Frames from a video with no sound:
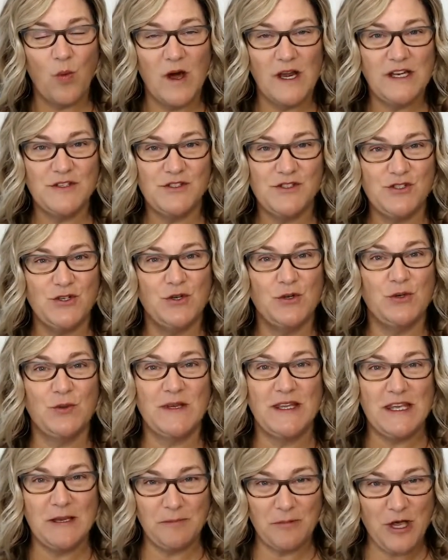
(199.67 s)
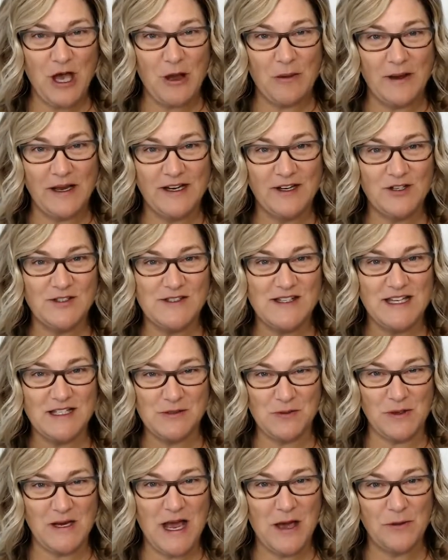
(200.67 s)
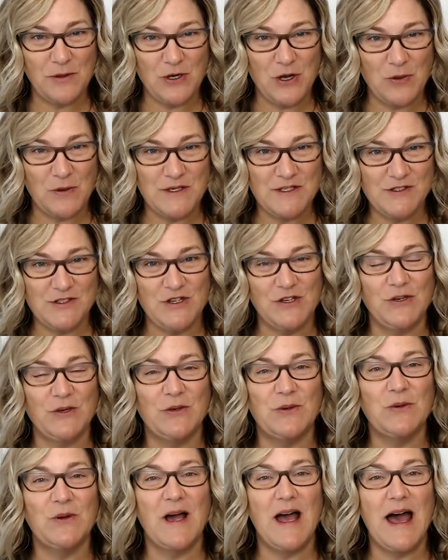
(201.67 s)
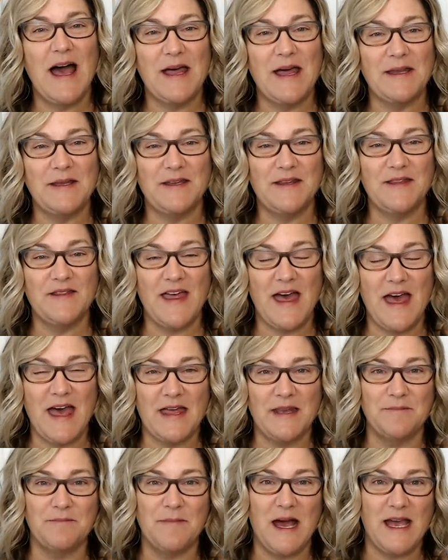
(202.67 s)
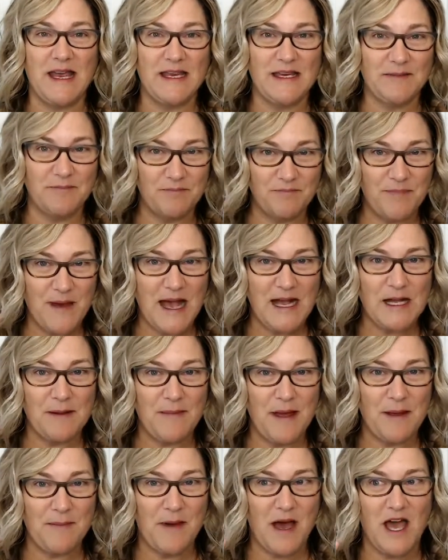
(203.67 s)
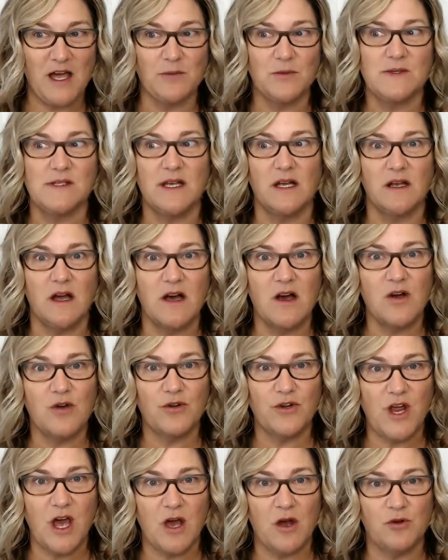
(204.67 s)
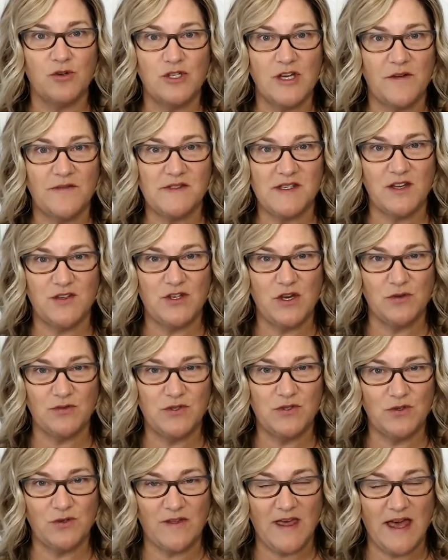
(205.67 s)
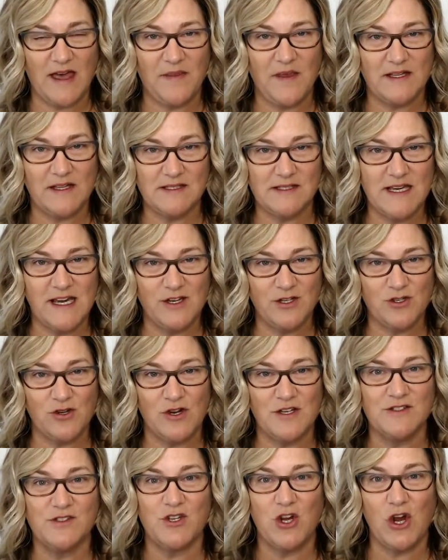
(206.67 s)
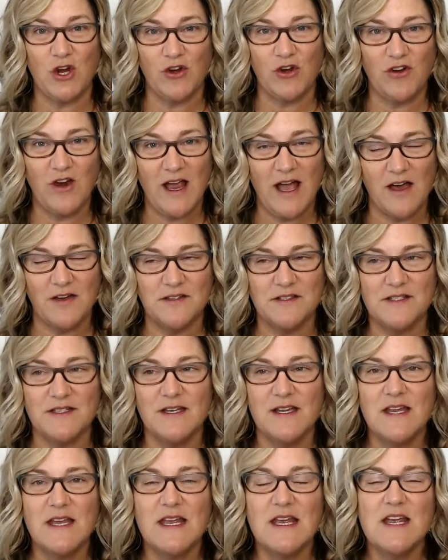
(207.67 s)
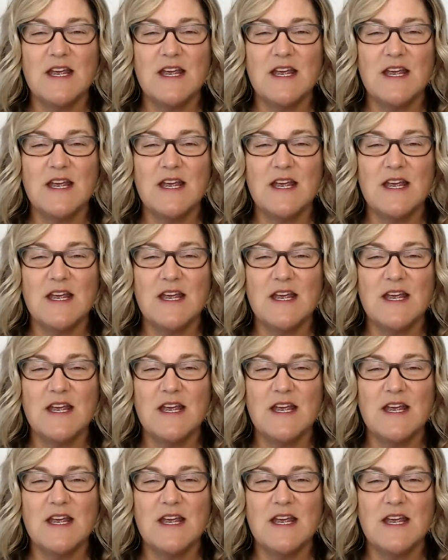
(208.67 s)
wanted to keep going because that's what I would always do. And then my back of my mind was like, oh no, Jeff said don't do that. That's dangerous. Turn around.